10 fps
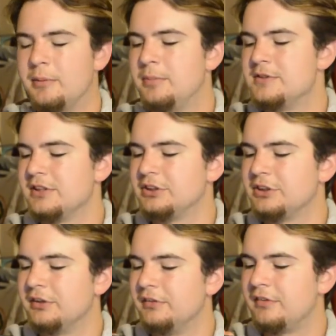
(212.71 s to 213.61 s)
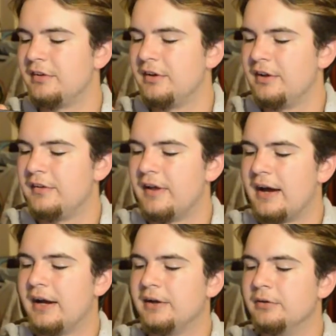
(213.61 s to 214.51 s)
positioned that
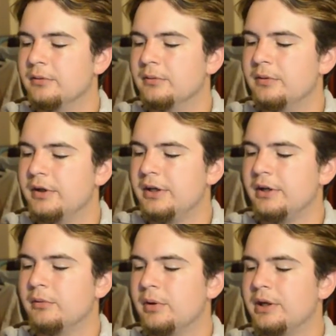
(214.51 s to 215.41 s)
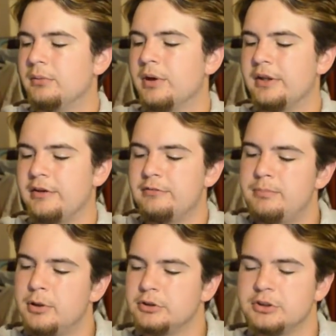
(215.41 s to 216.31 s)
angle in a way where they've
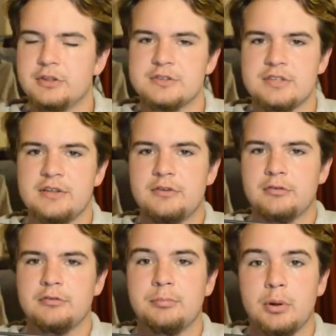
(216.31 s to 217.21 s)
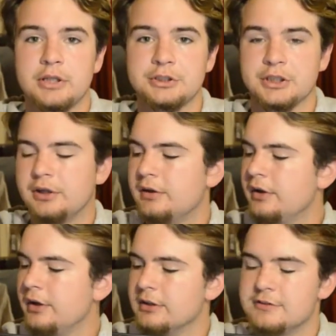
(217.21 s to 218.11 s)
pushed the center of pressure
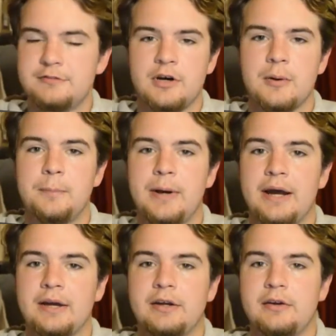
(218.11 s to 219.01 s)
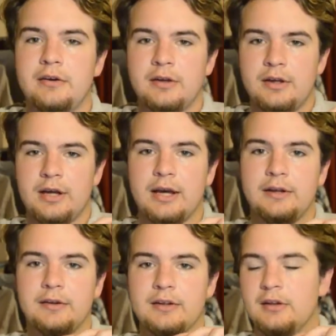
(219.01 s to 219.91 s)
as far back
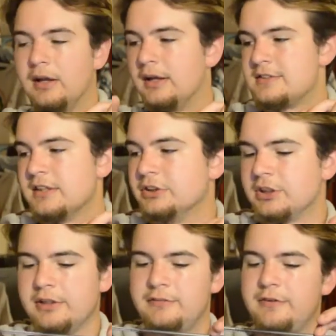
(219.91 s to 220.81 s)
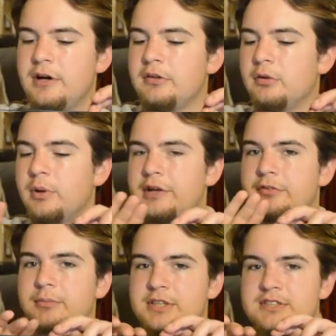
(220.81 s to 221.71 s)
and essentially further away
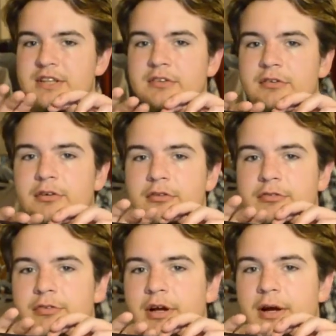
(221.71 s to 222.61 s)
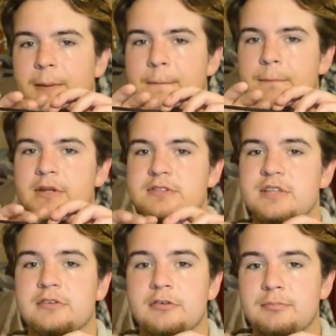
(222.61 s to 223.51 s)
from the center
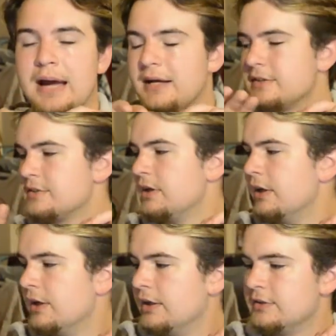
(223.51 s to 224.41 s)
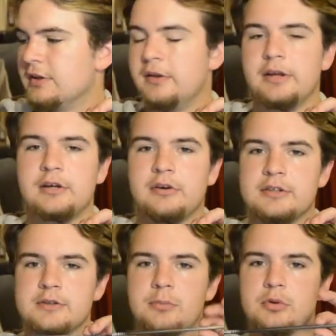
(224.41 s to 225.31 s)
of mass, so that it
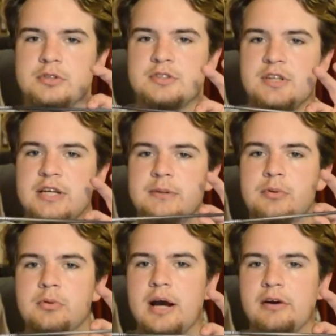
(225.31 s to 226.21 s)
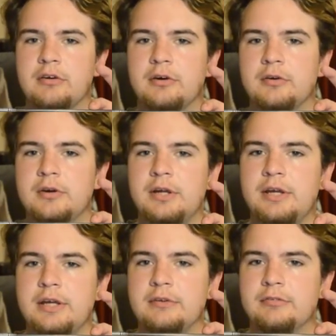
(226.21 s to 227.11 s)
creates a more stable arrow
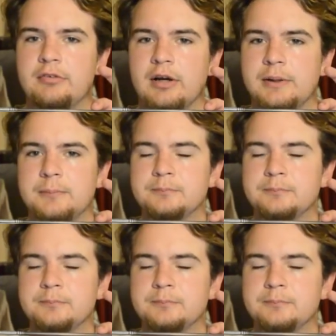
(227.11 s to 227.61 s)
in flight.